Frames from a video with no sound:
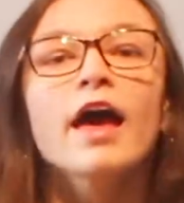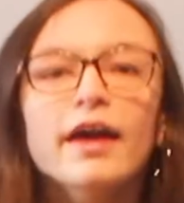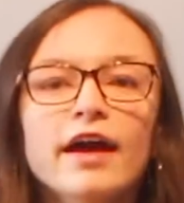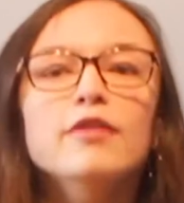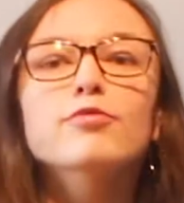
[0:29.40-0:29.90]

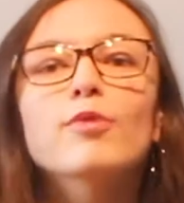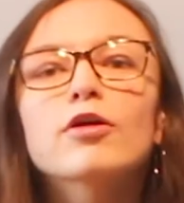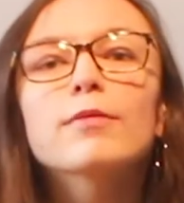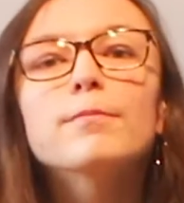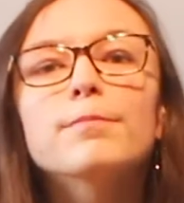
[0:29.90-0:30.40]
Hey guys,
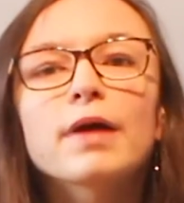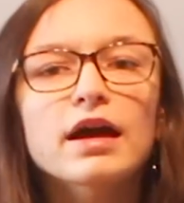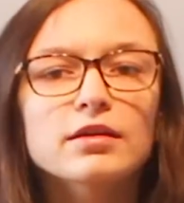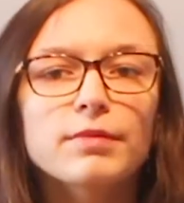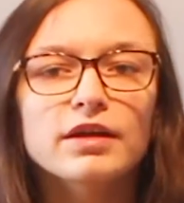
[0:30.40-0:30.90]
welcome
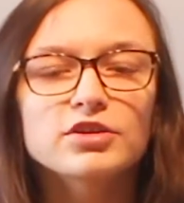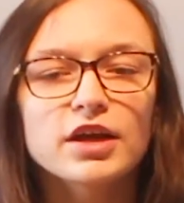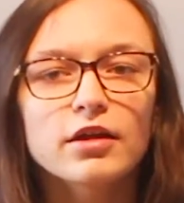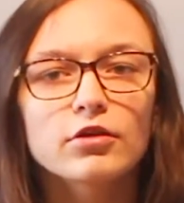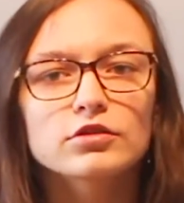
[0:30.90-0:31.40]
back to my
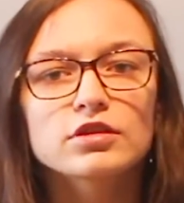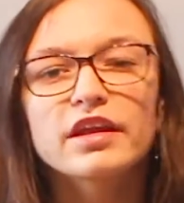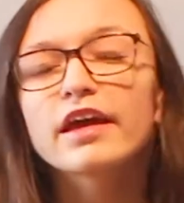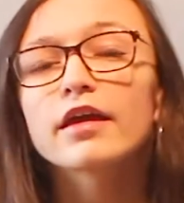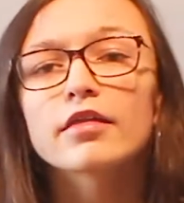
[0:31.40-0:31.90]
channel.
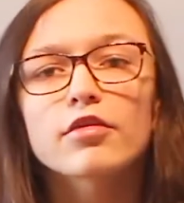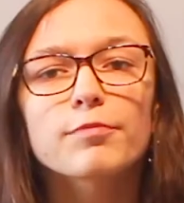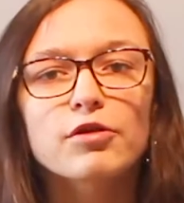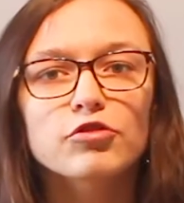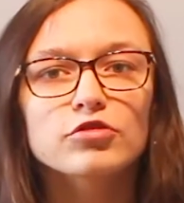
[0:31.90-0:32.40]
Today is a
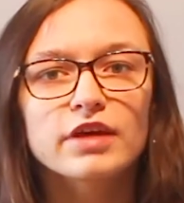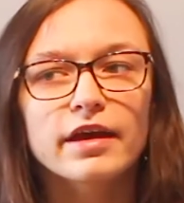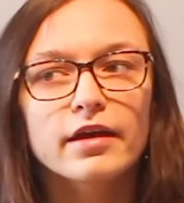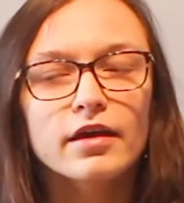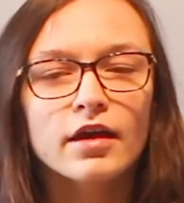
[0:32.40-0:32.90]
special
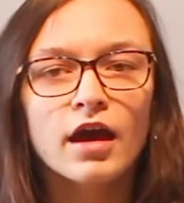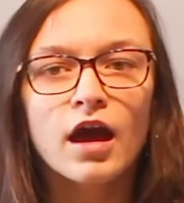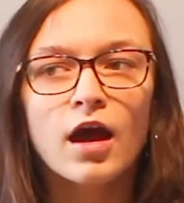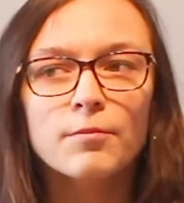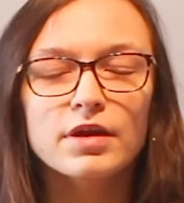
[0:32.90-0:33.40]
day
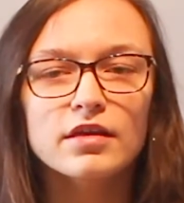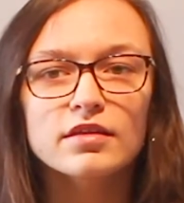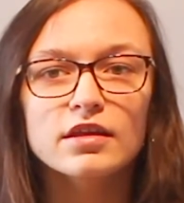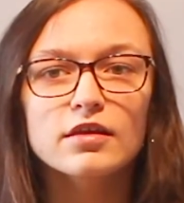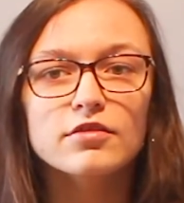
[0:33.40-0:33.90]
because
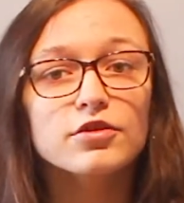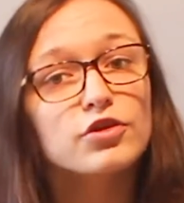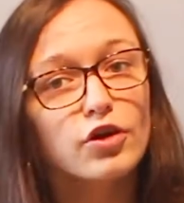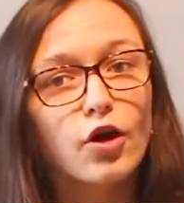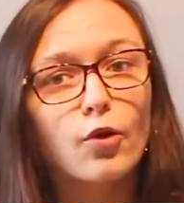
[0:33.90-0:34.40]
it is
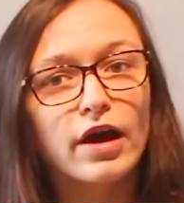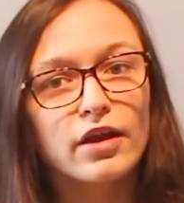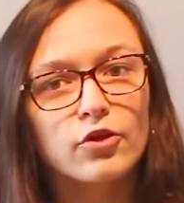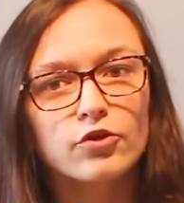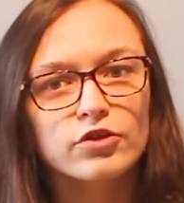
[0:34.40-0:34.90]

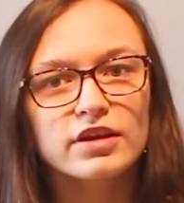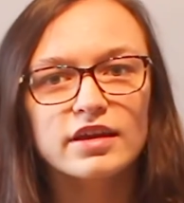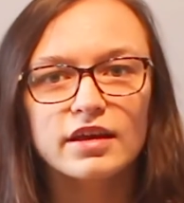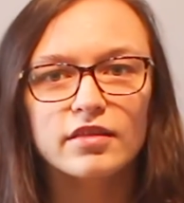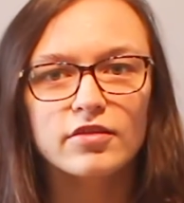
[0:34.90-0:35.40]

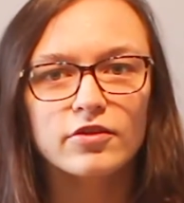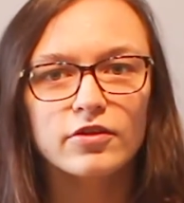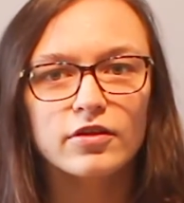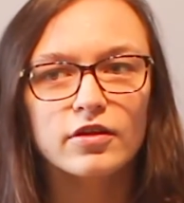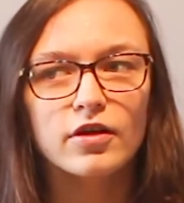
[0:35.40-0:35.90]
Neuroendocrine
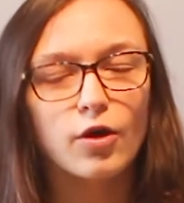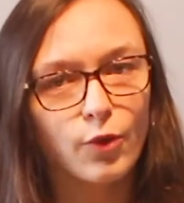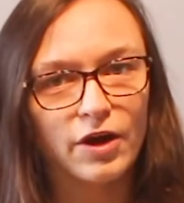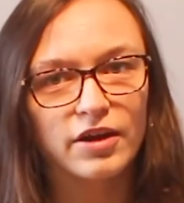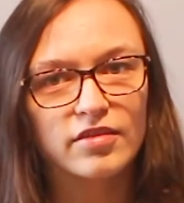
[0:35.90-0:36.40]
Cancer
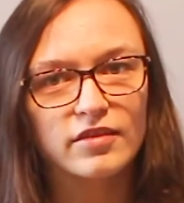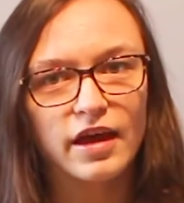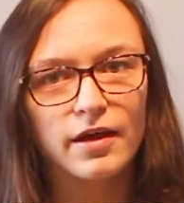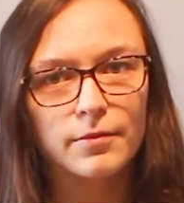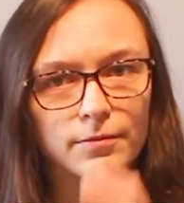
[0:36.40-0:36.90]
Awareness
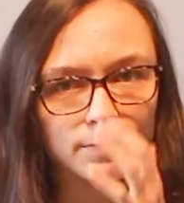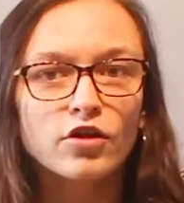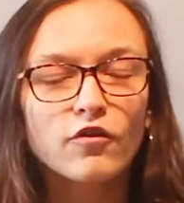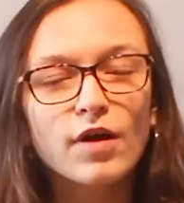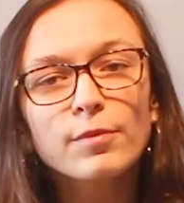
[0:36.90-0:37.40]
Day.
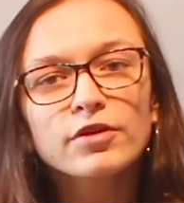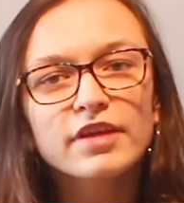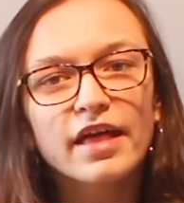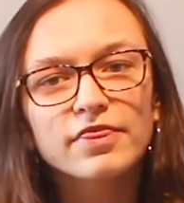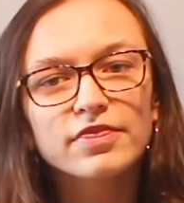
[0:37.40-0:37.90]
November
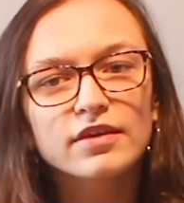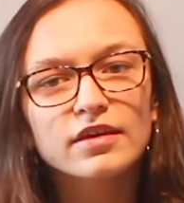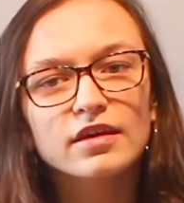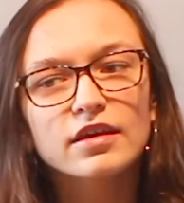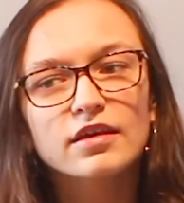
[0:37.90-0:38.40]
10th
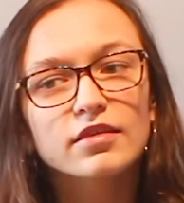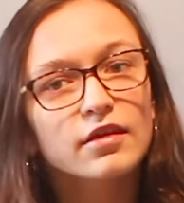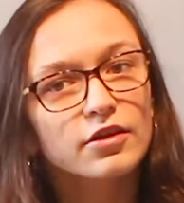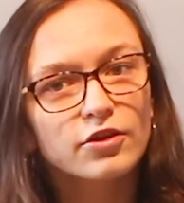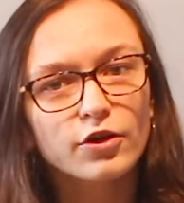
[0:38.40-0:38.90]

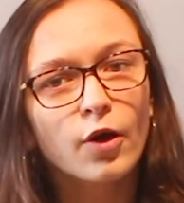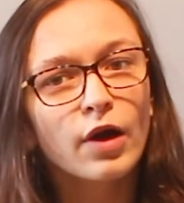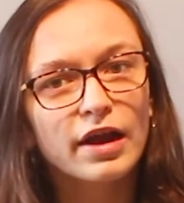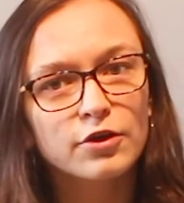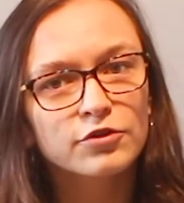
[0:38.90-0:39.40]
is
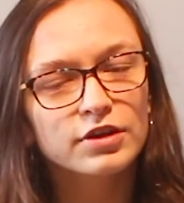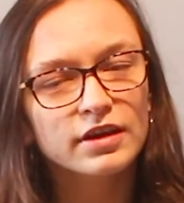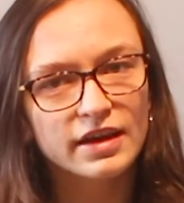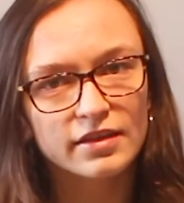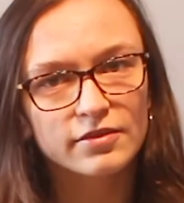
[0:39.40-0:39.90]

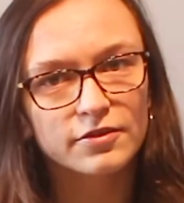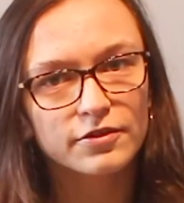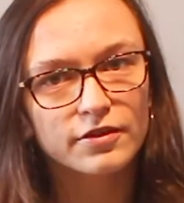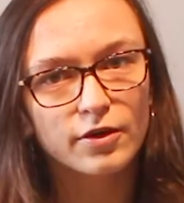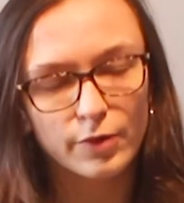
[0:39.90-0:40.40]
Neuroendocrine
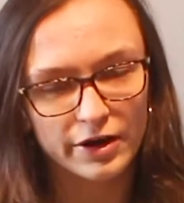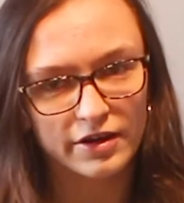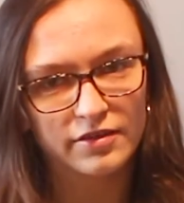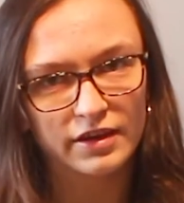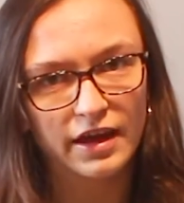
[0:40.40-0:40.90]
Cancer
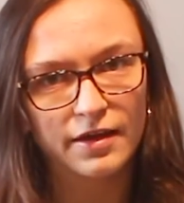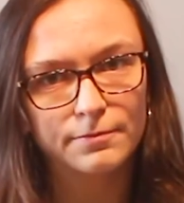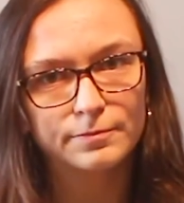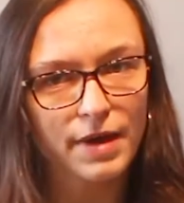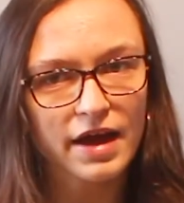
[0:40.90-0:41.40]
Awareness Day.
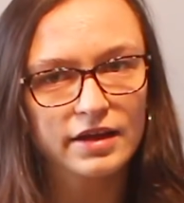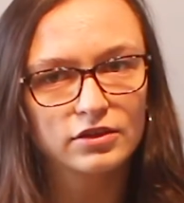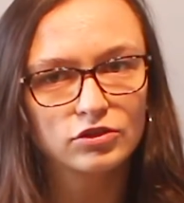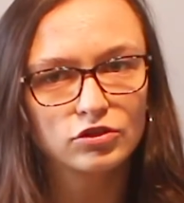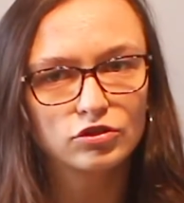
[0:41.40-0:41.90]
Back
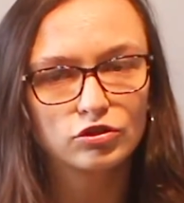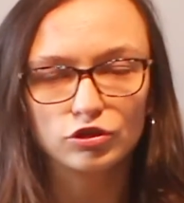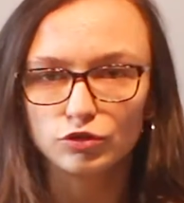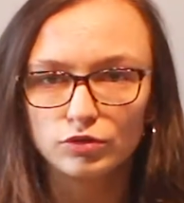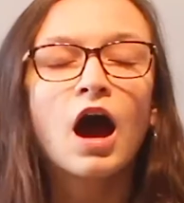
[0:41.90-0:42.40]
in
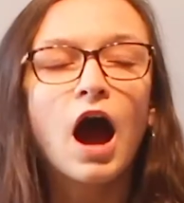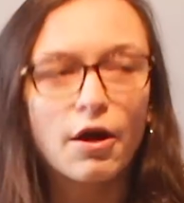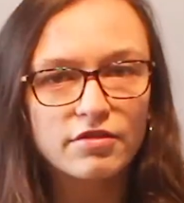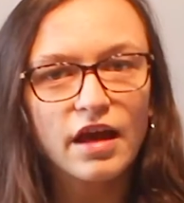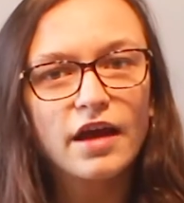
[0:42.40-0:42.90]
June,
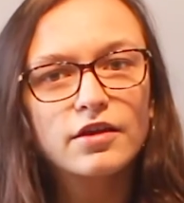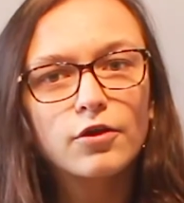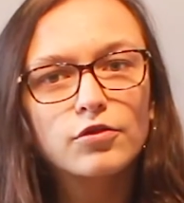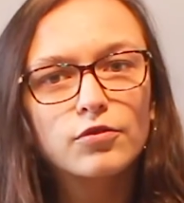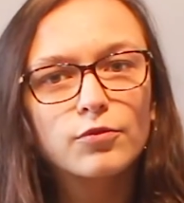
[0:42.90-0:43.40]
I was
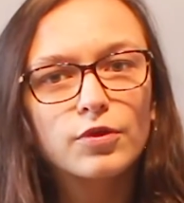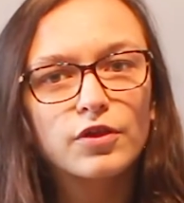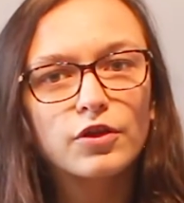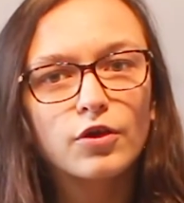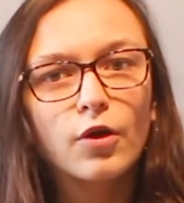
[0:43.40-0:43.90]
diagnosed with
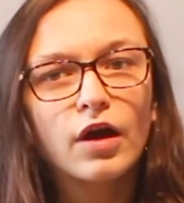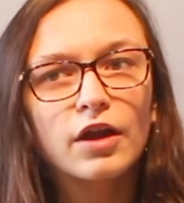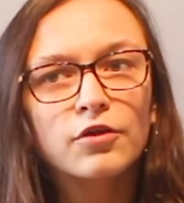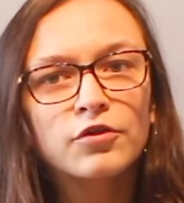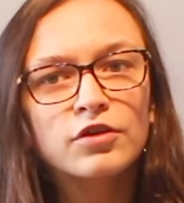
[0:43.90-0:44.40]
a
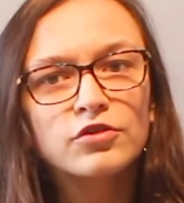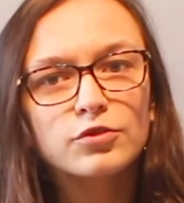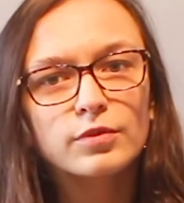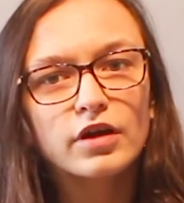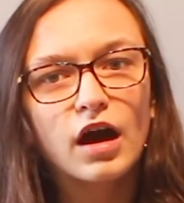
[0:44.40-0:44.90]
neuroendocrine
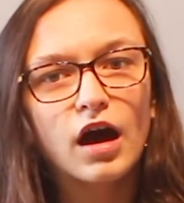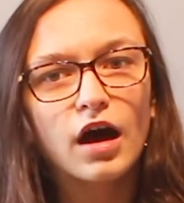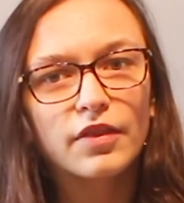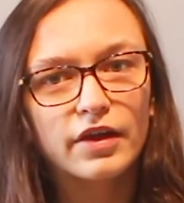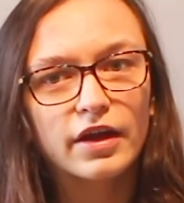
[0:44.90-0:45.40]
tumor
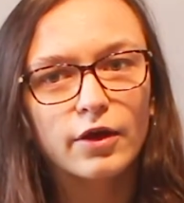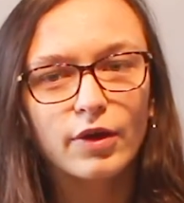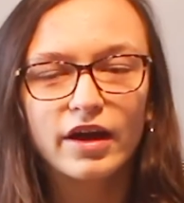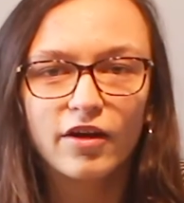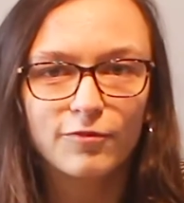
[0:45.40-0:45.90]
on the
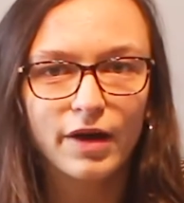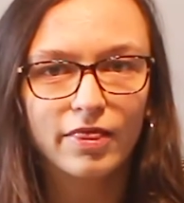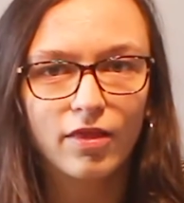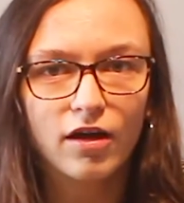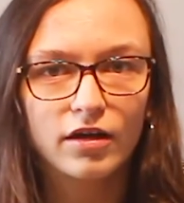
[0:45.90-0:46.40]
airway of
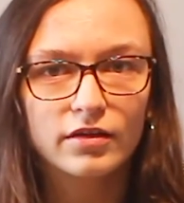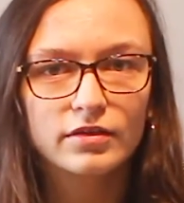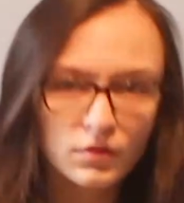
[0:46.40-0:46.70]
my lung.